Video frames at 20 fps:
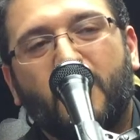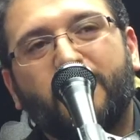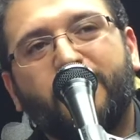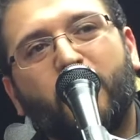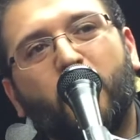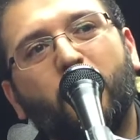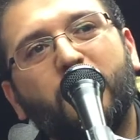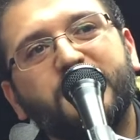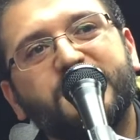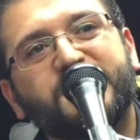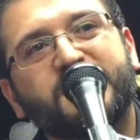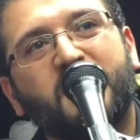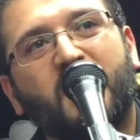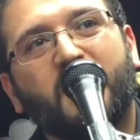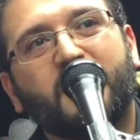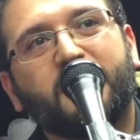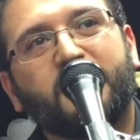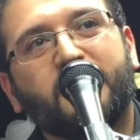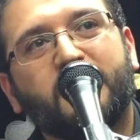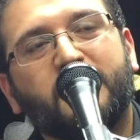Of course
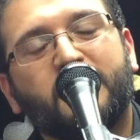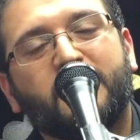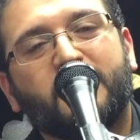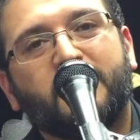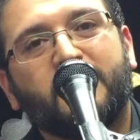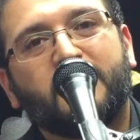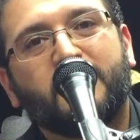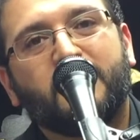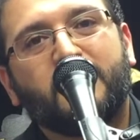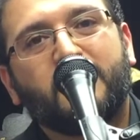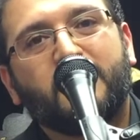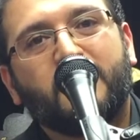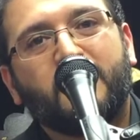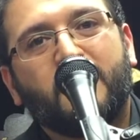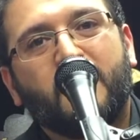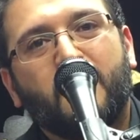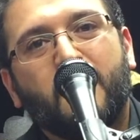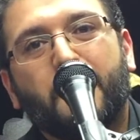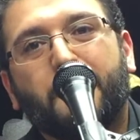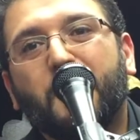not.
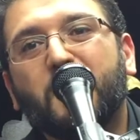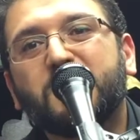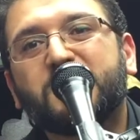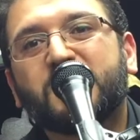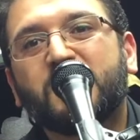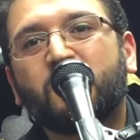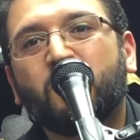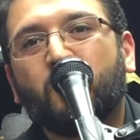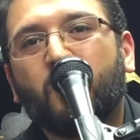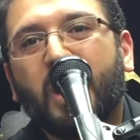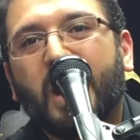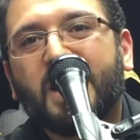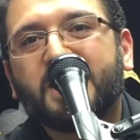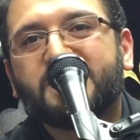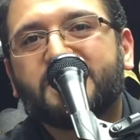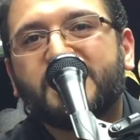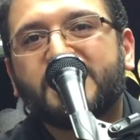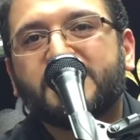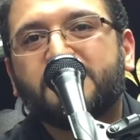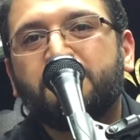The person who
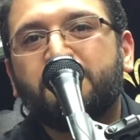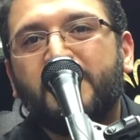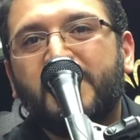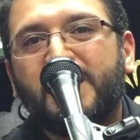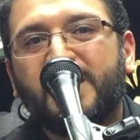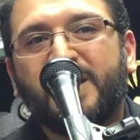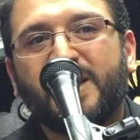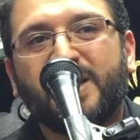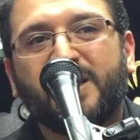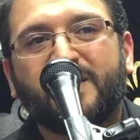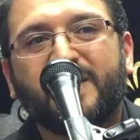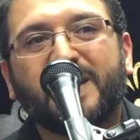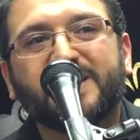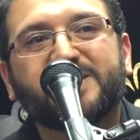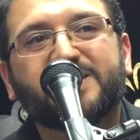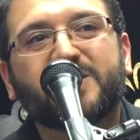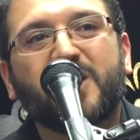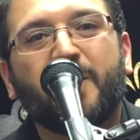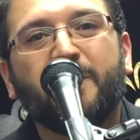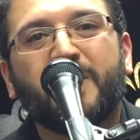has this meaning
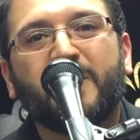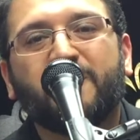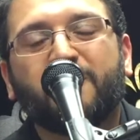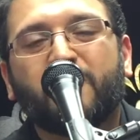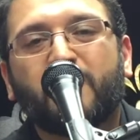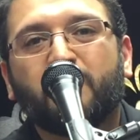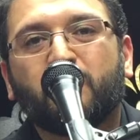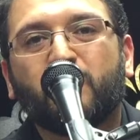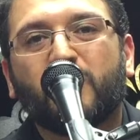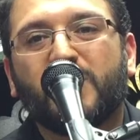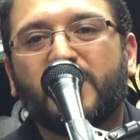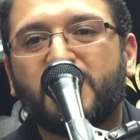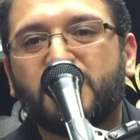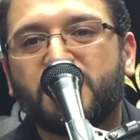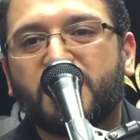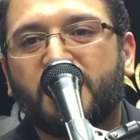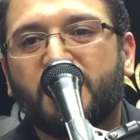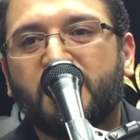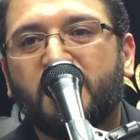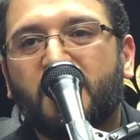that's coming from
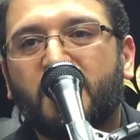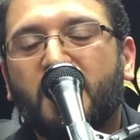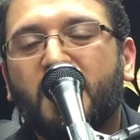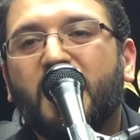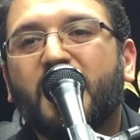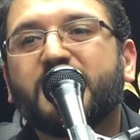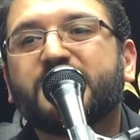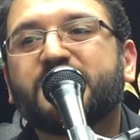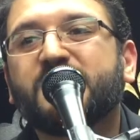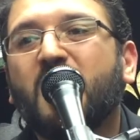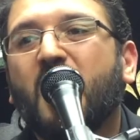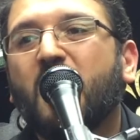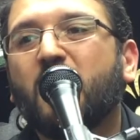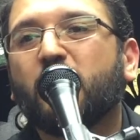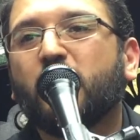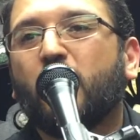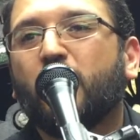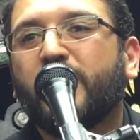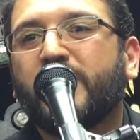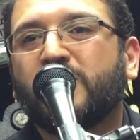religion is
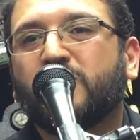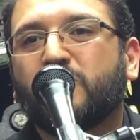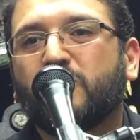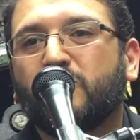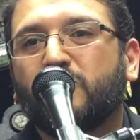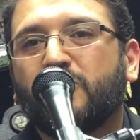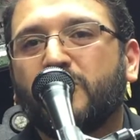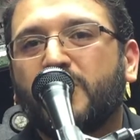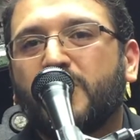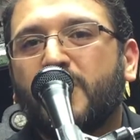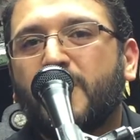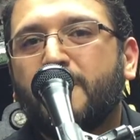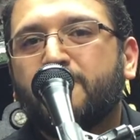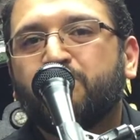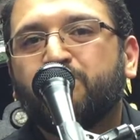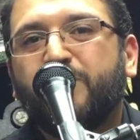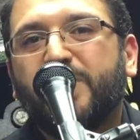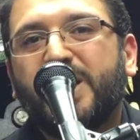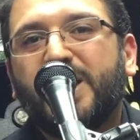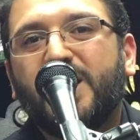not going to
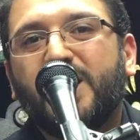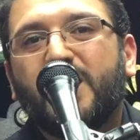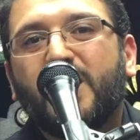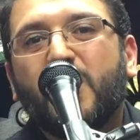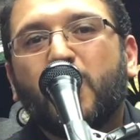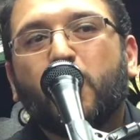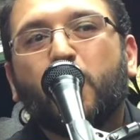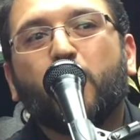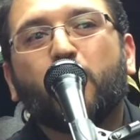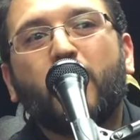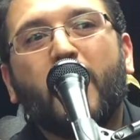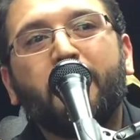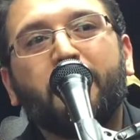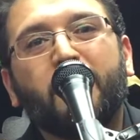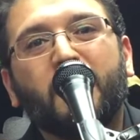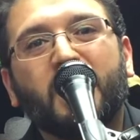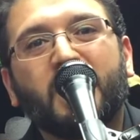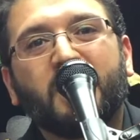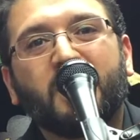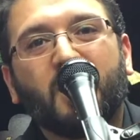be
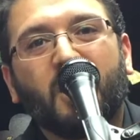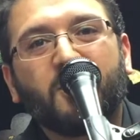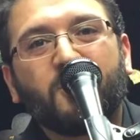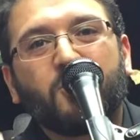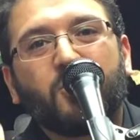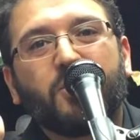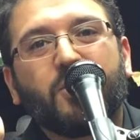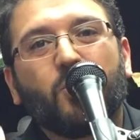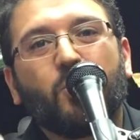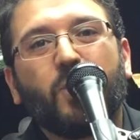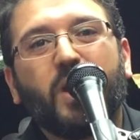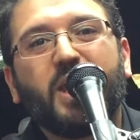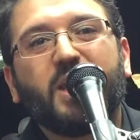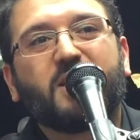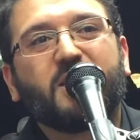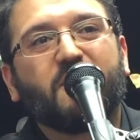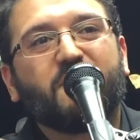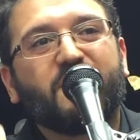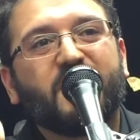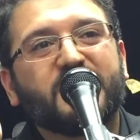crumbling under the
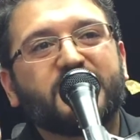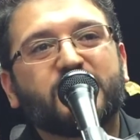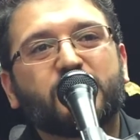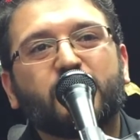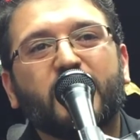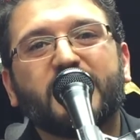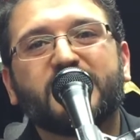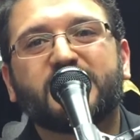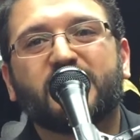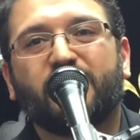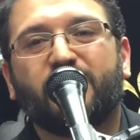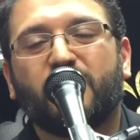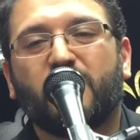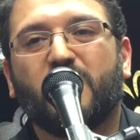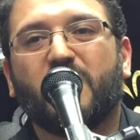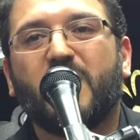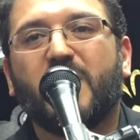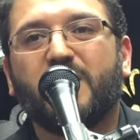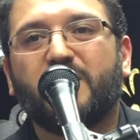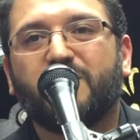weight of the stress of
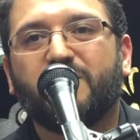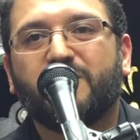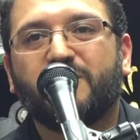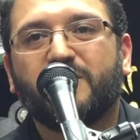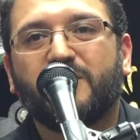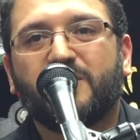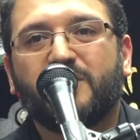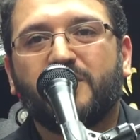their life.